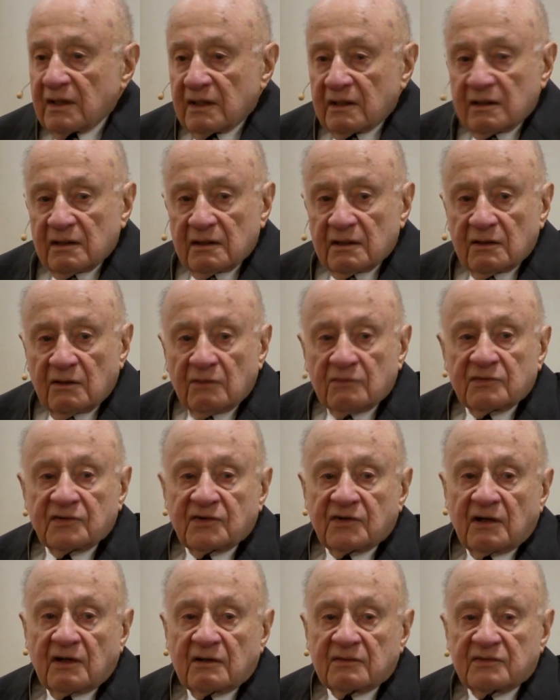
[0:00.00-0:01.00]
Lone
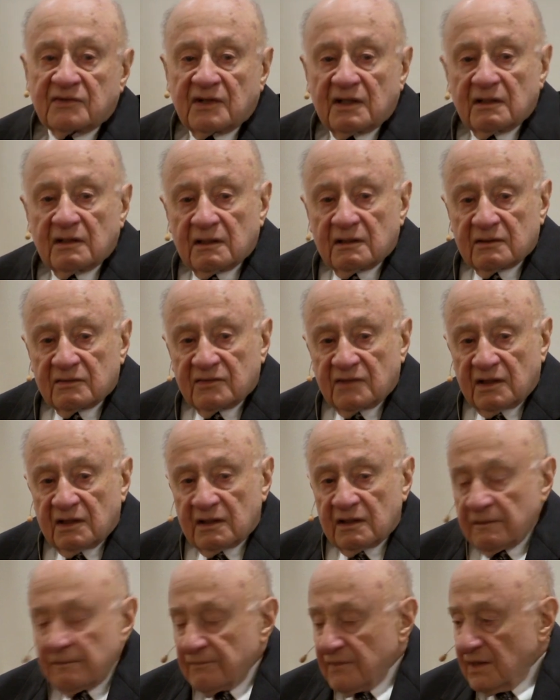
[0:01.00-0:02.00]
Star uh, steak.
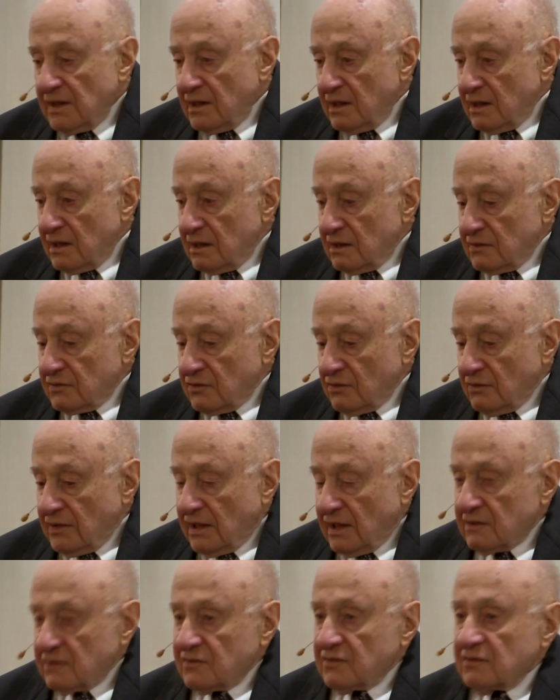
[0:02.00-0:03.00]
So
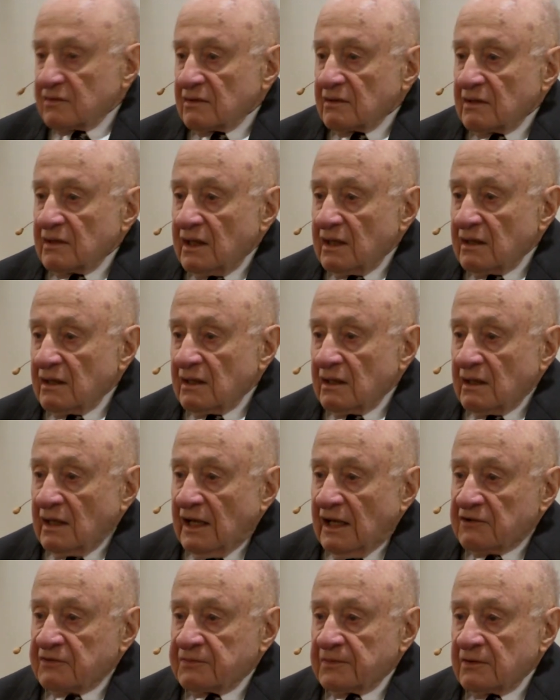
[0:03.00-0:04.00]
that's,
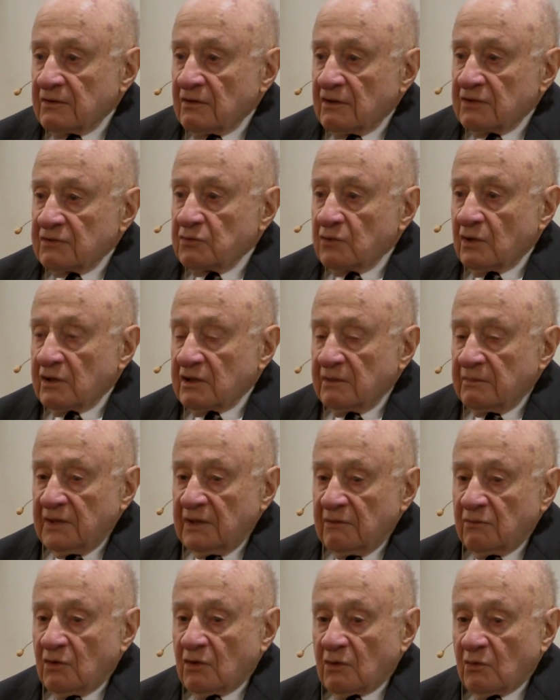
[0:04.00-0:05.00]
Aspen always wanted to be
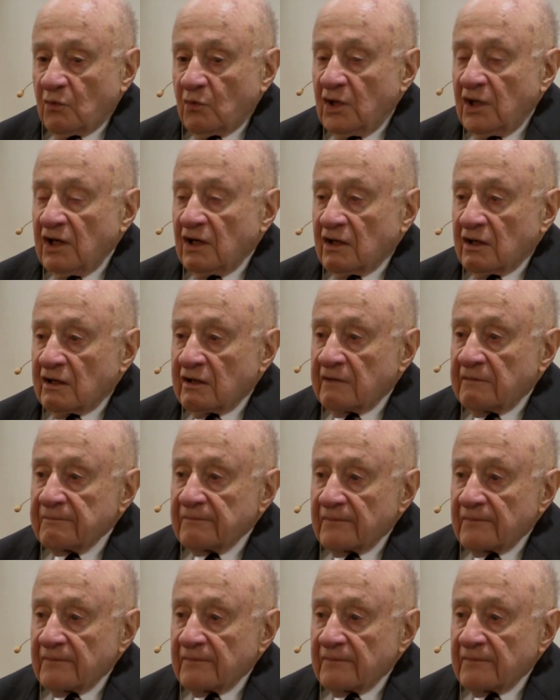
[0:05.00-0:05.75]
where we are.